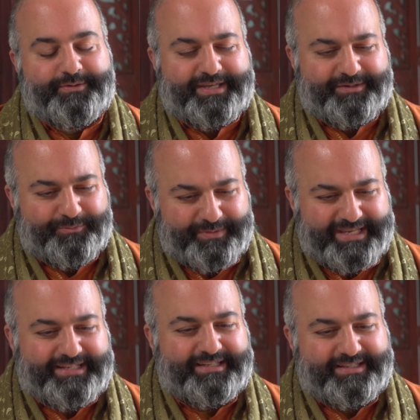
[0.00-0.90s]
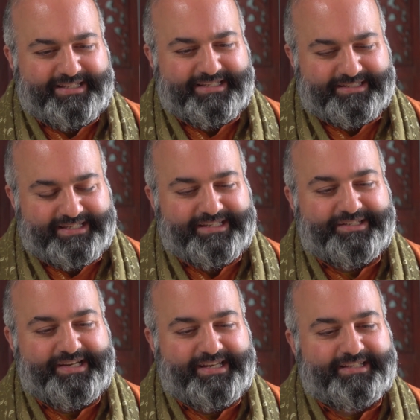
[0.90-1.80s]
you can read these
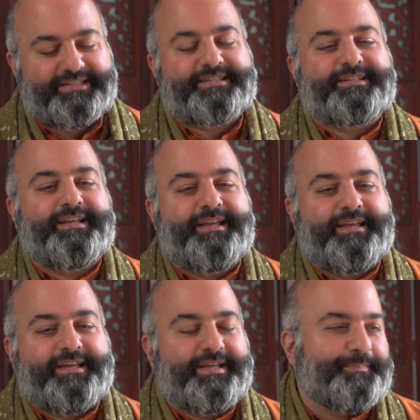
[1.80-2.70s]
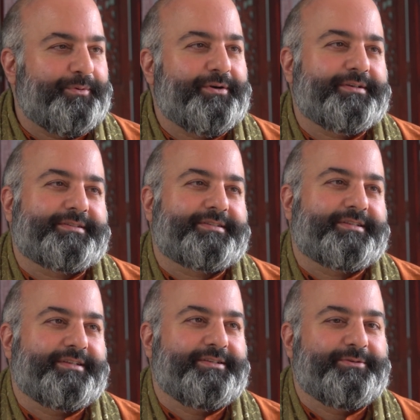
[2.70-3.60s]
teachings in
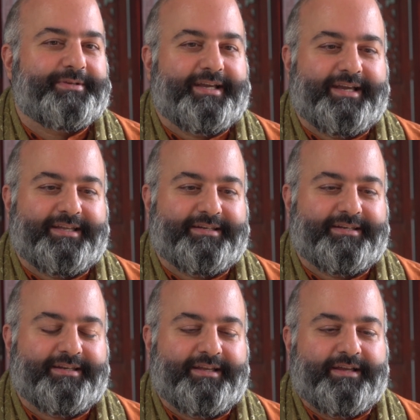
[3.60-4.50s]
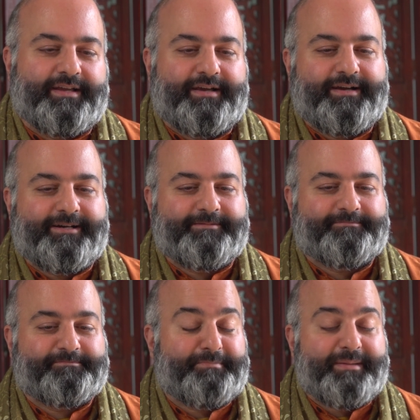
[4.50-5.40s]
books. You can
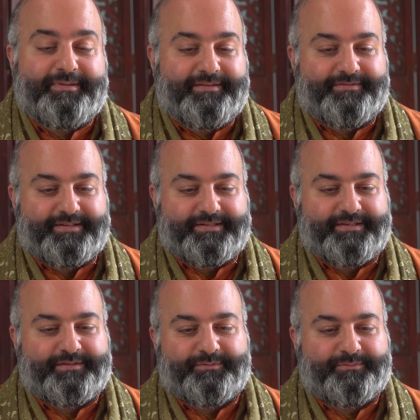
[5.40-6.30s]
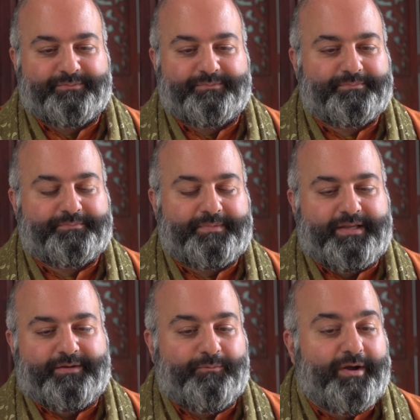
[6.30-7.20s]
maybe even
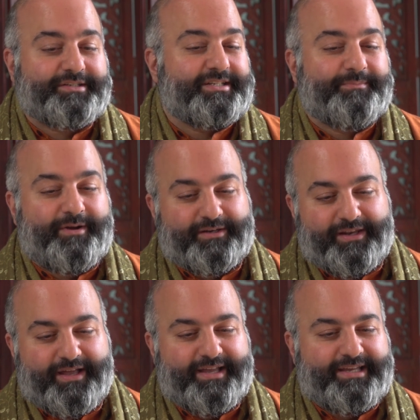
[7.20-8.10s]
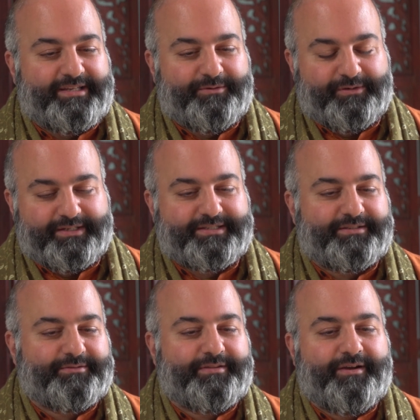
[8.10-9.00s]
watch them online or
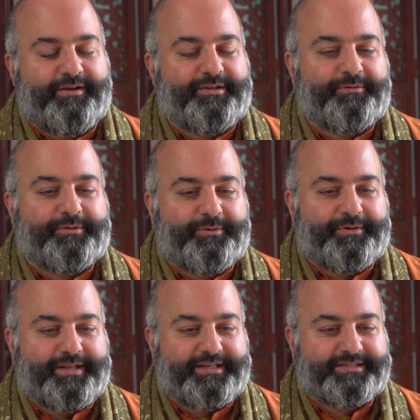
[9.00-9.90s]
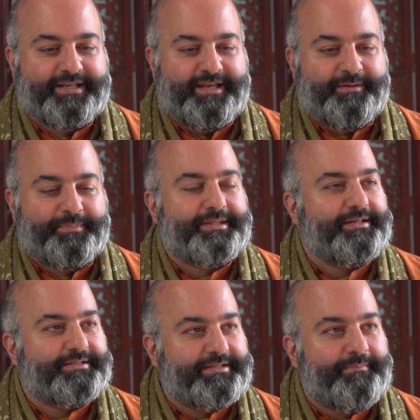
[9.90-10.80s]
listen to the audio recordings. But
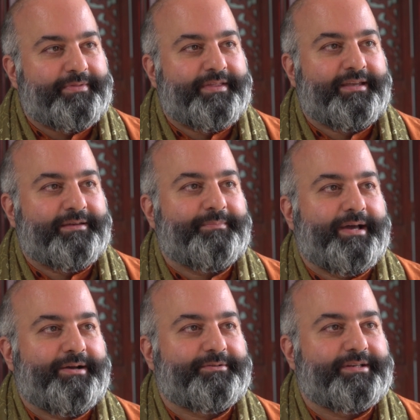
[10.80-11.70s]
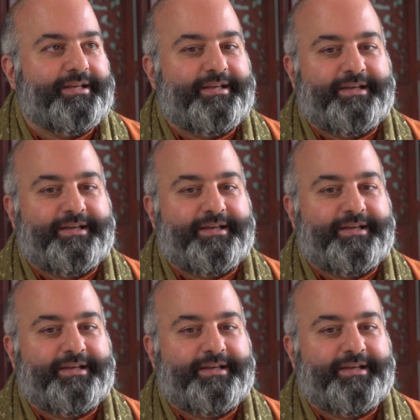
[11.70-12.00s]
there's something about